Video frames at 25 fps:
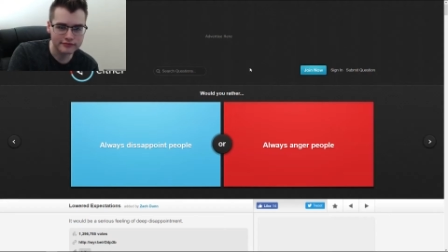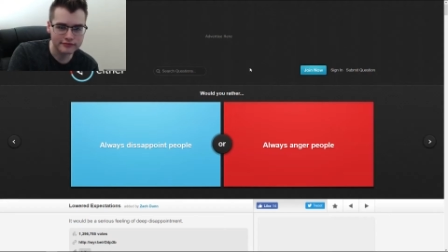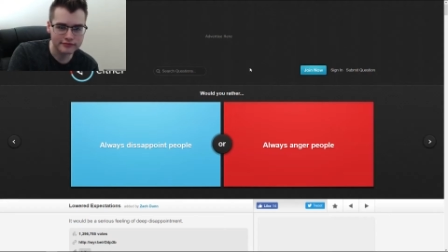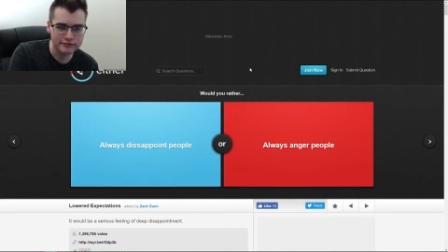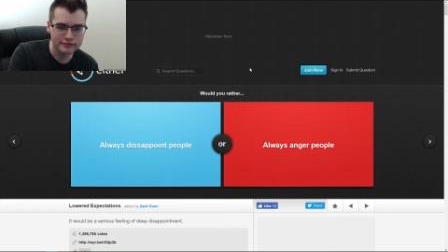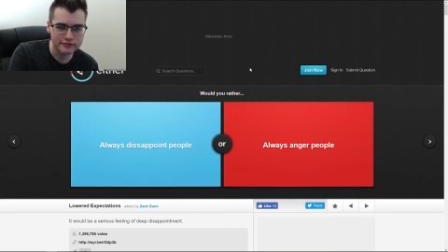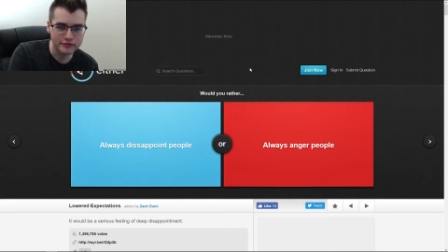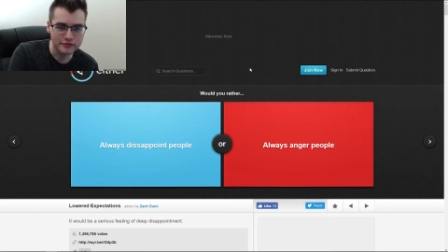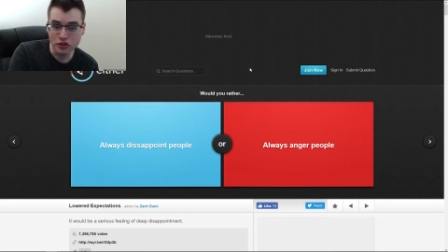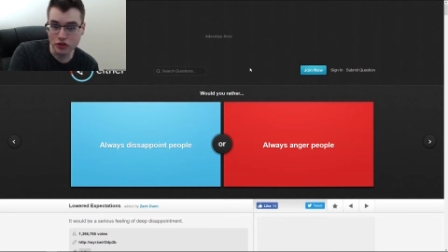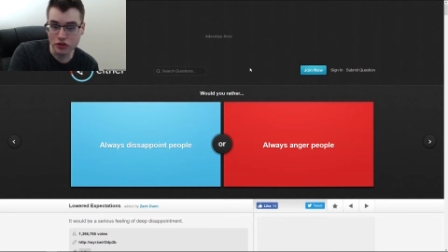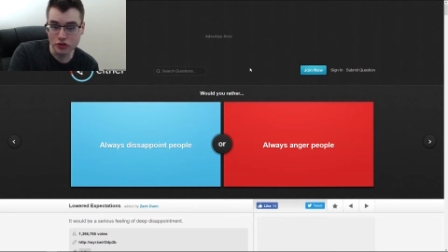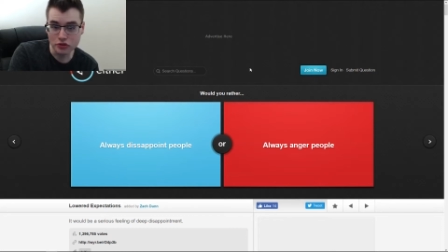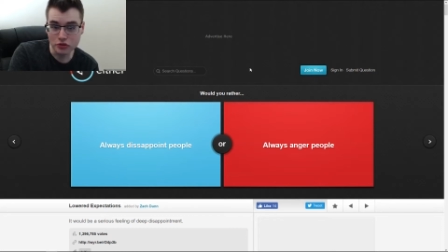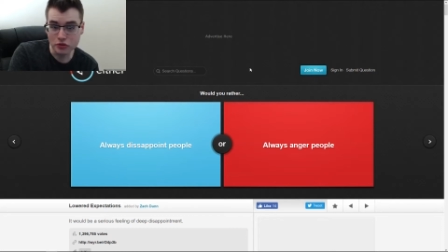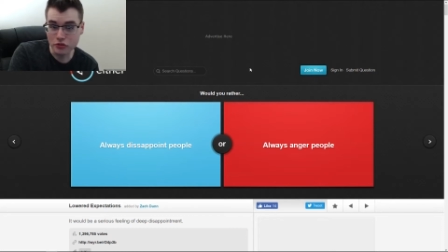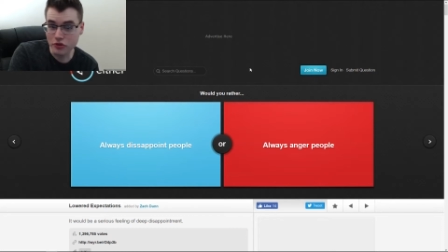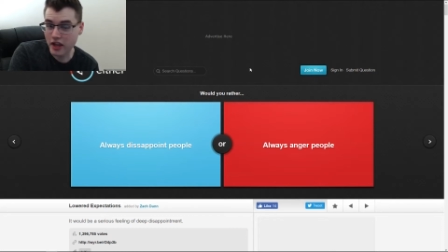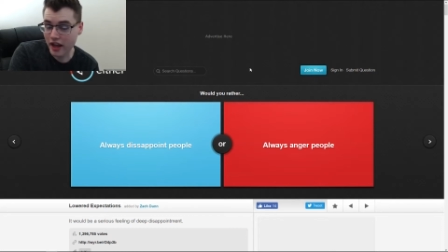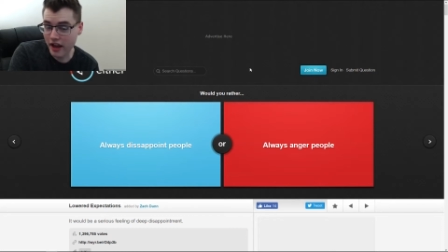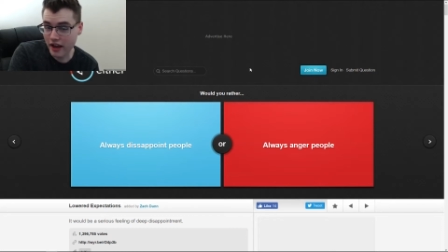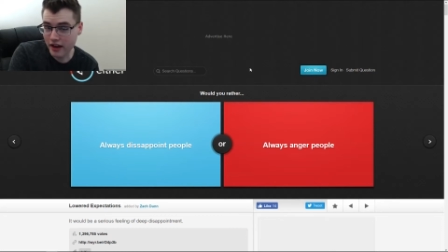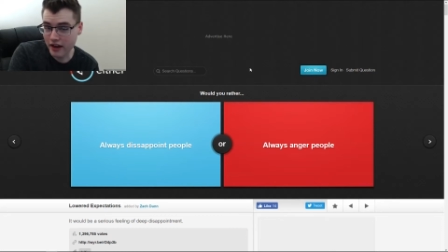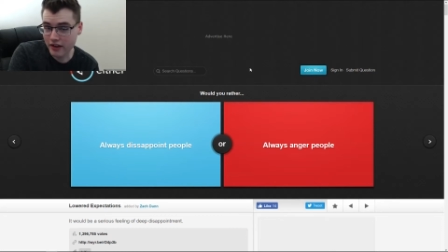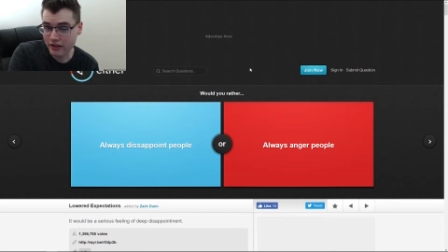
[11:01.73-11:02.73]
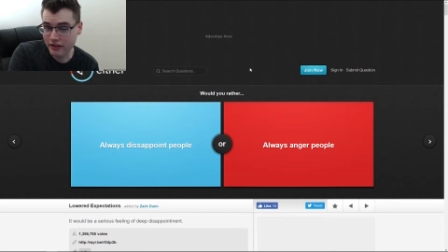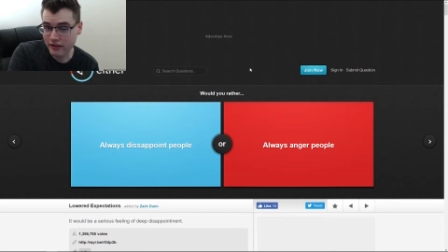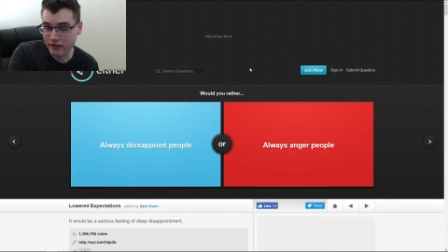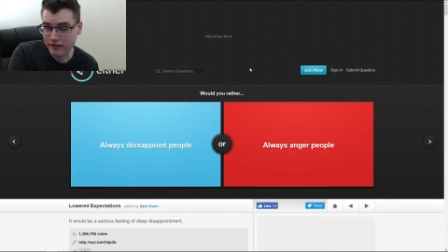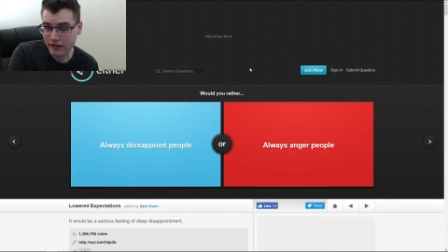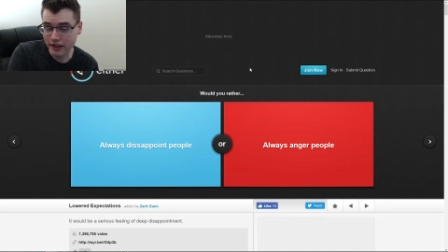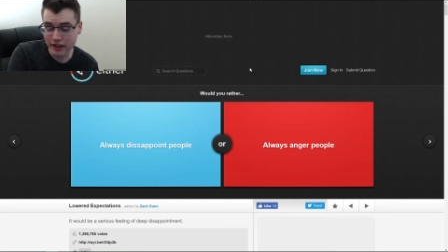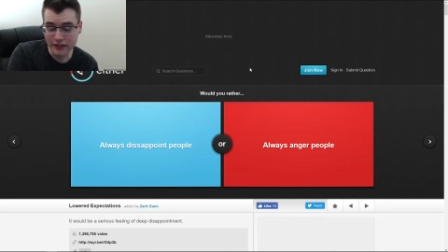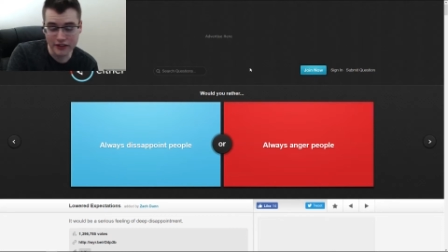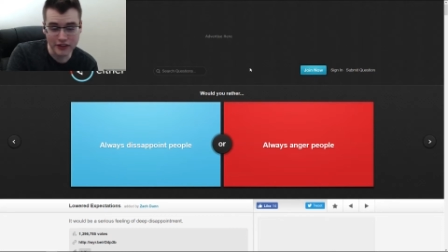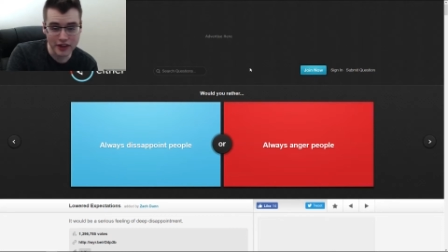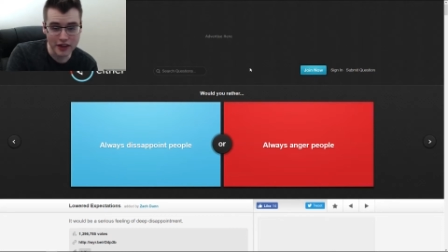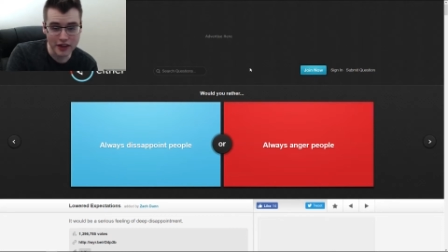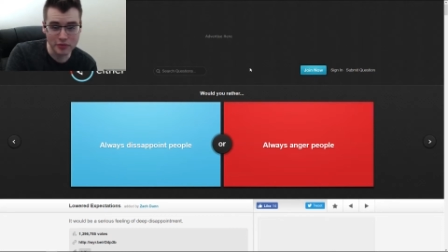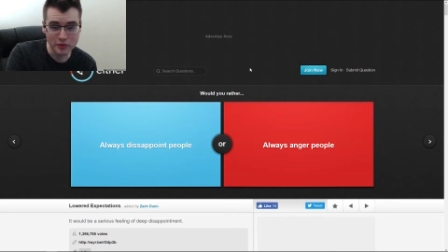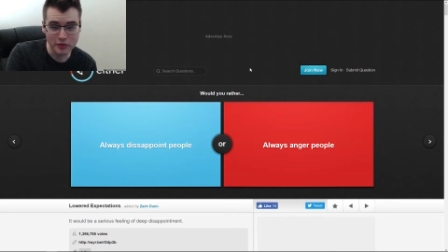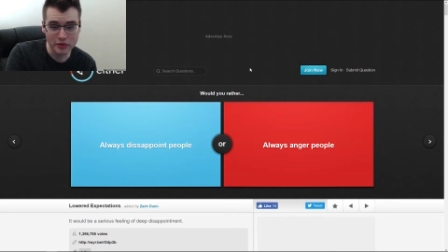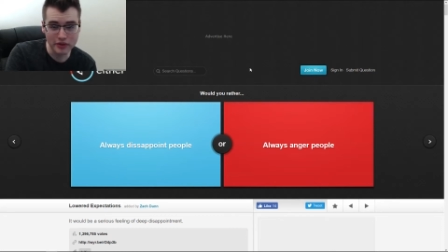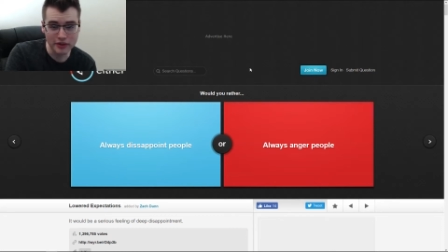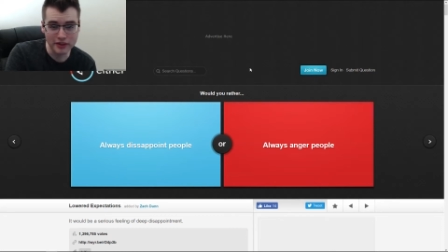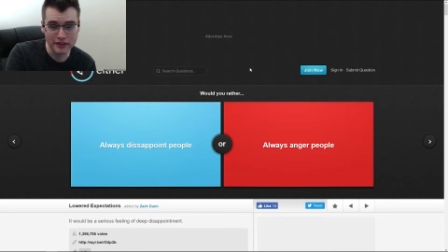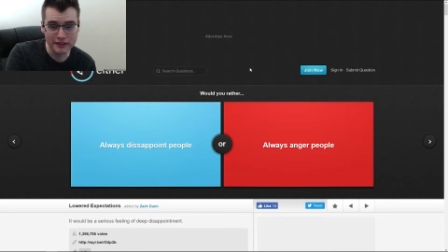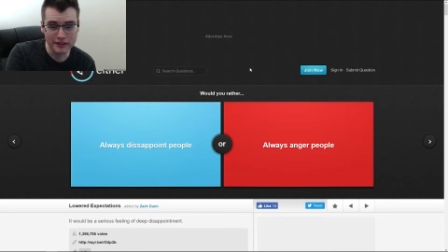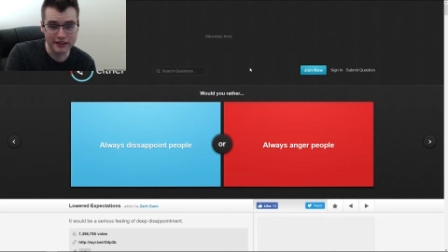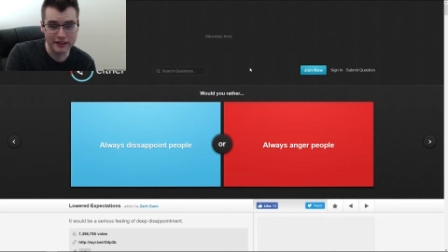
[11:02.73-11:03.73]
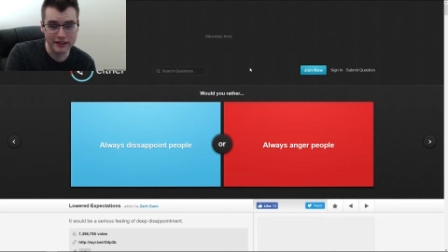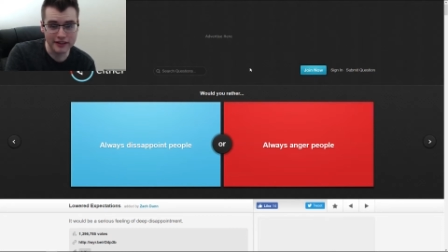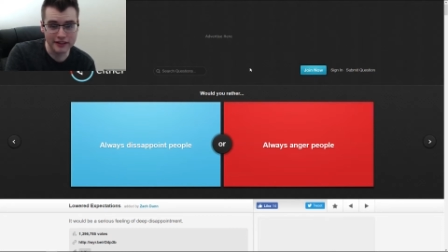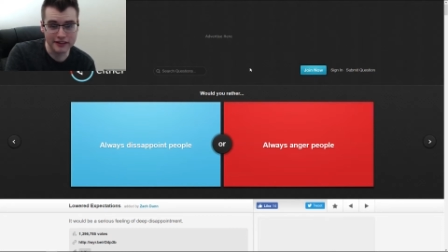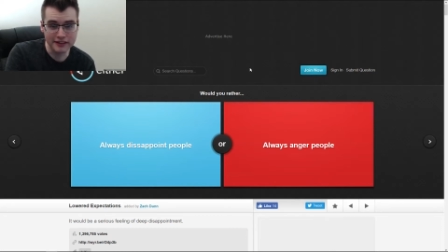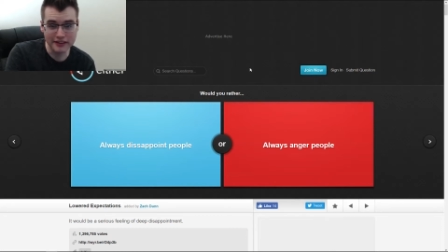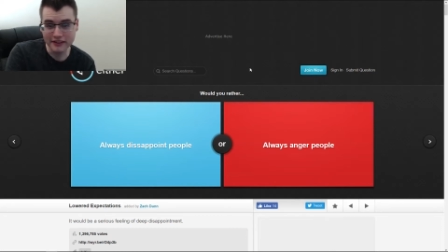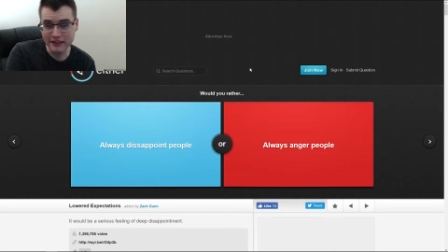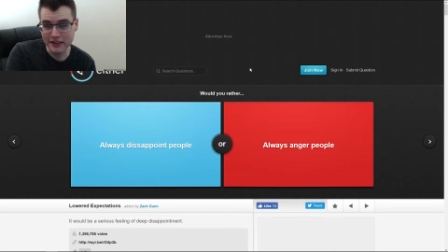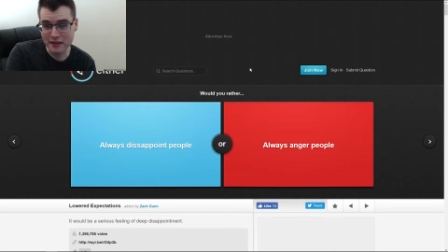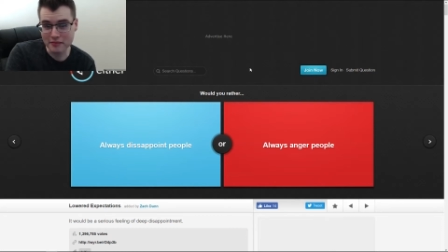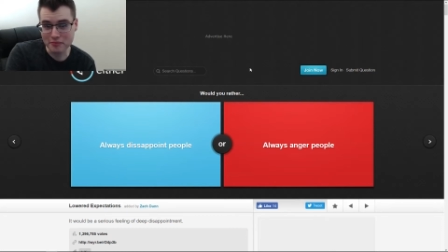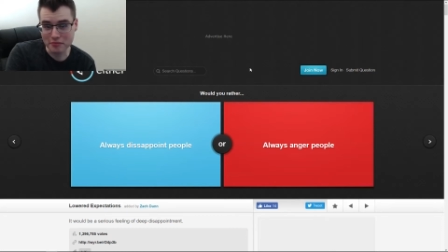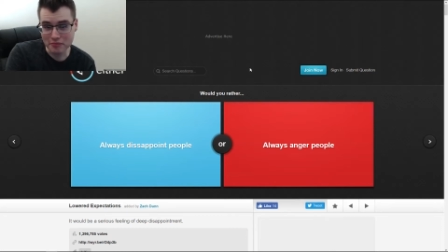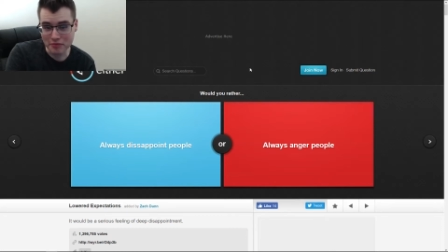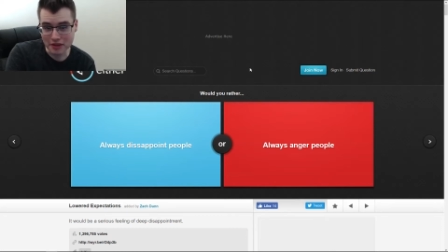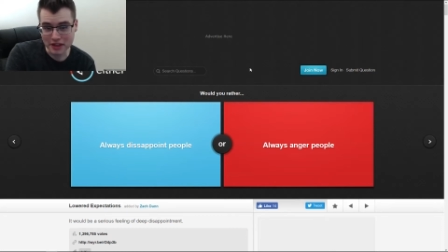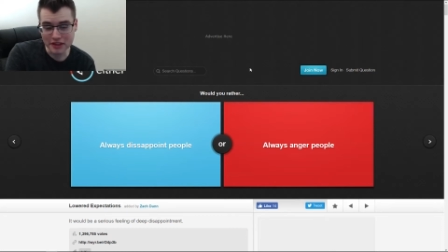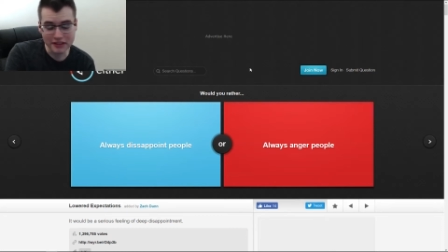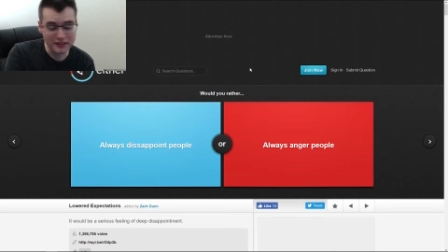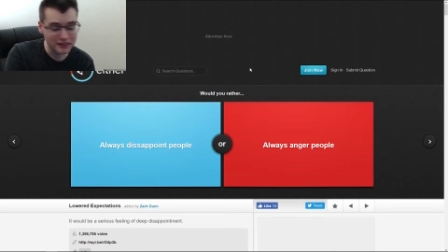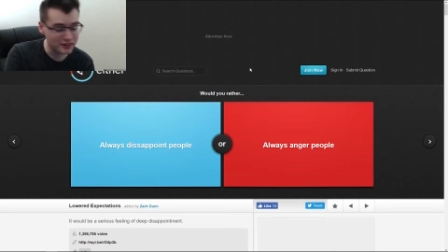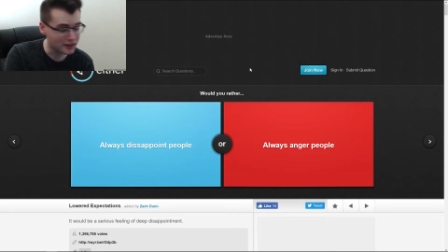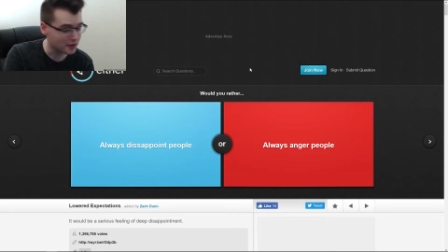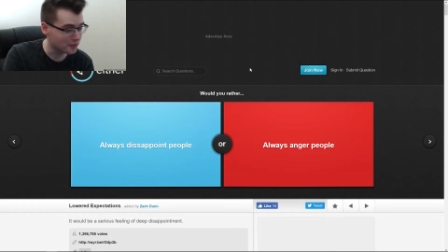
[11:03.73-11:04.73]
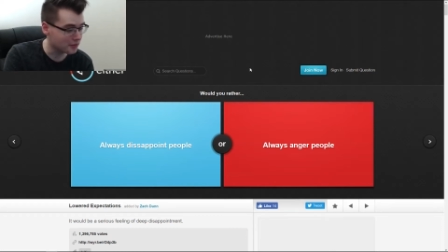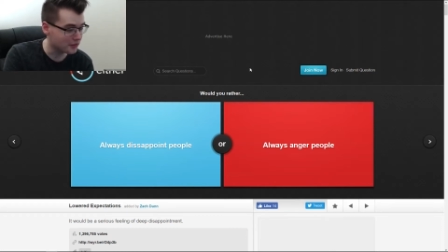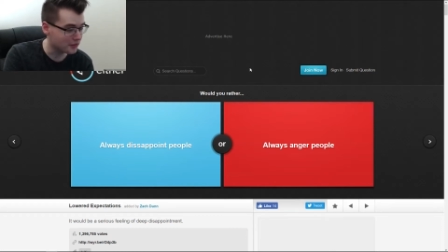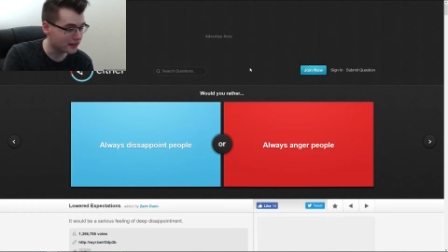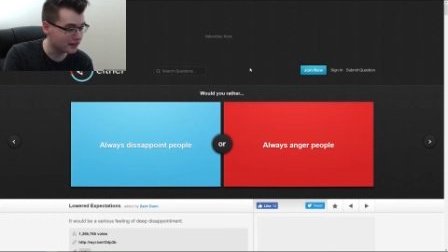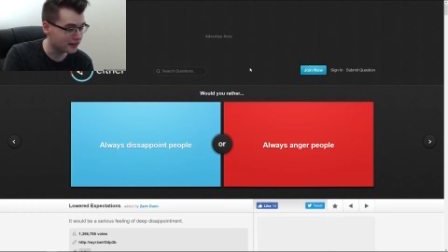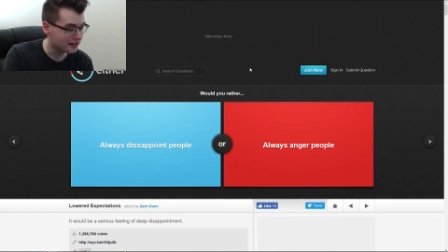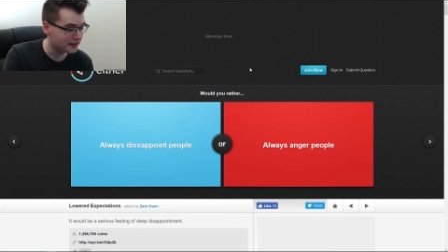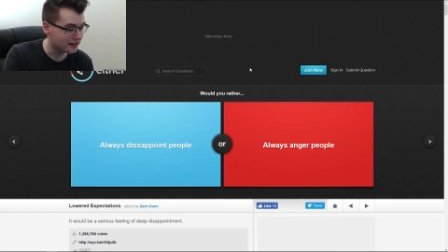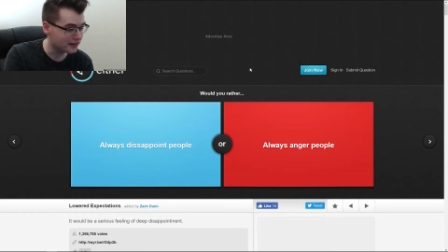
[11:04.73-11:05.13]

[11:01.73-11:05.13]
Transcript: Do you care at that point? Does that mean something?